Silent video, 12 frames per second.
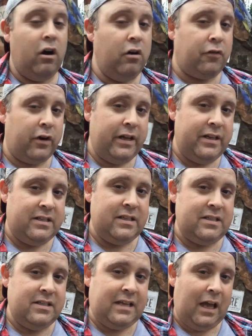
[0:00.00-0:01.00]
over in
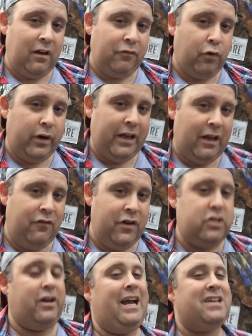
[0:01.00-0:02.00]
Disney's California
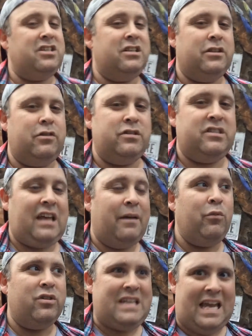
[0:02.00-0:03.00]
Adventure. He actually did those
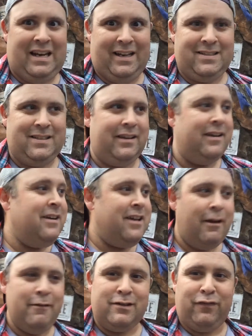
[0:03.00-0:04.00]
simultaneously.
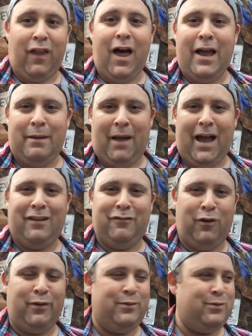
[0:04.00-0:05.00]
He was flying back and
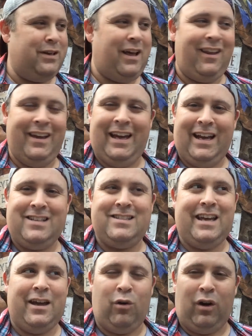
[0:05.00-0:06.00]
forth between LAX and